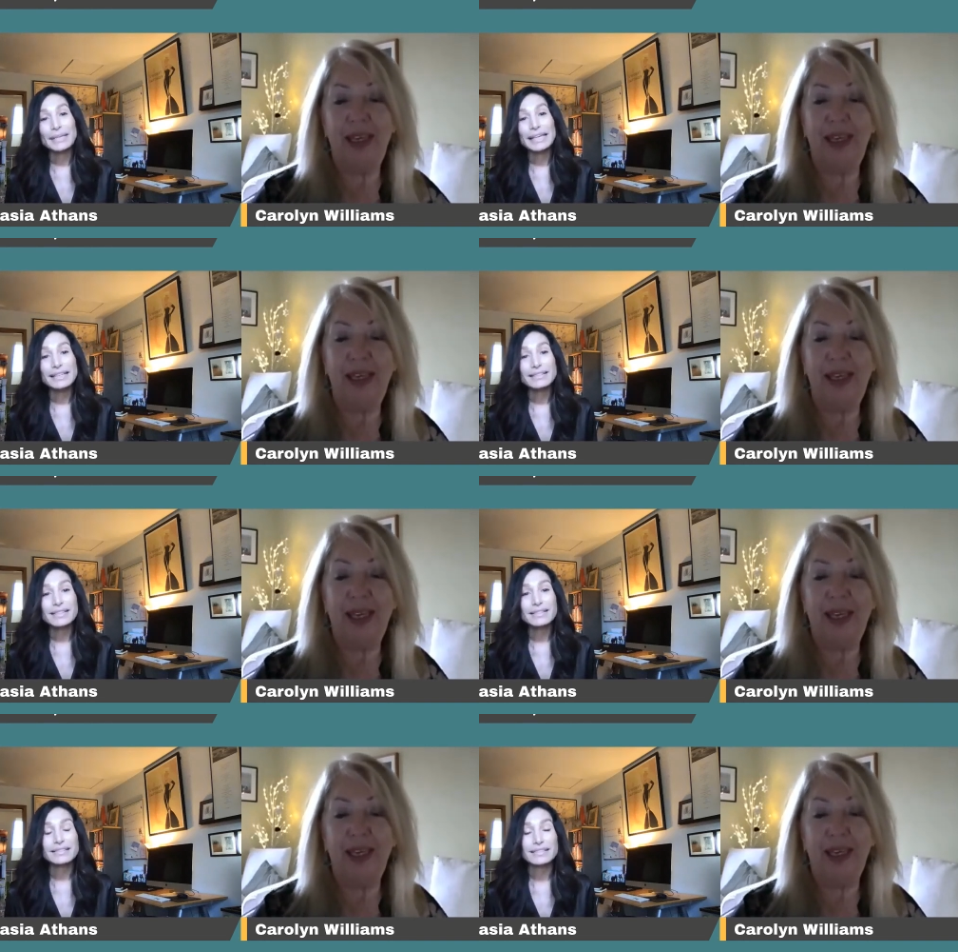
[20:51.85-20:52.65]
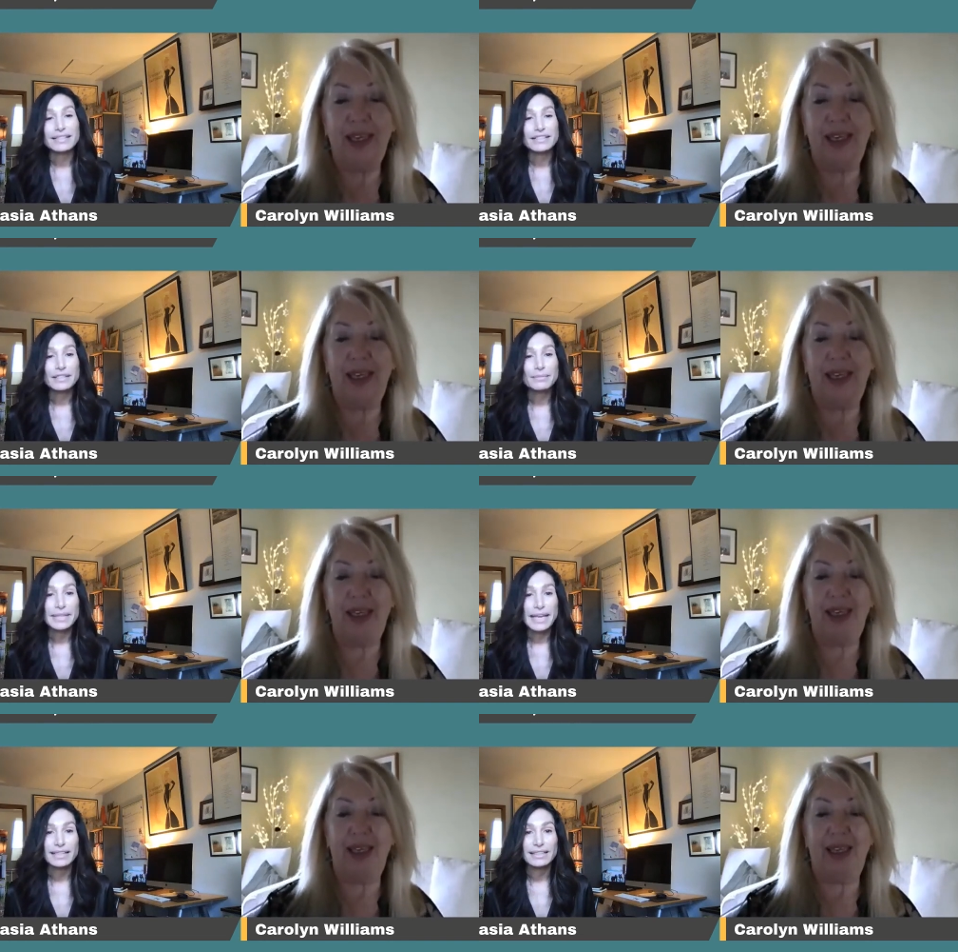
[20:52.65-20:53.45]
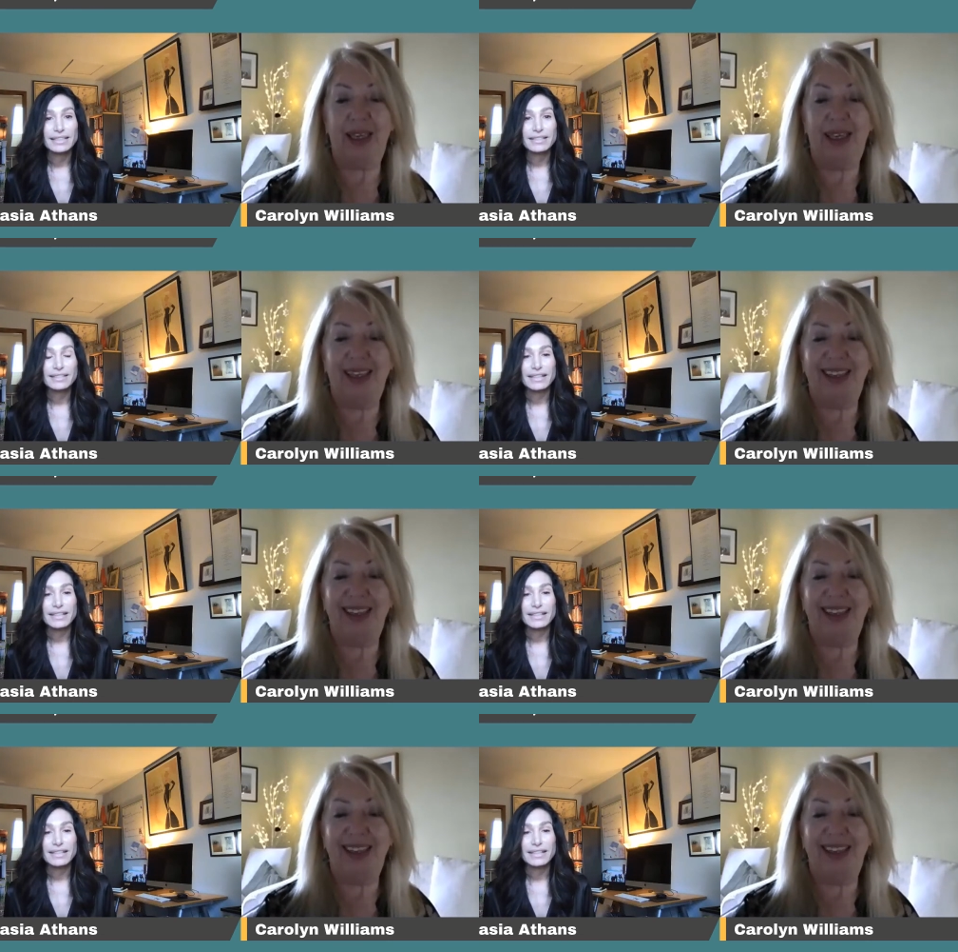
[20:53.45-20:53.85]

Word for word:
Speaker 1: he's a systems analyst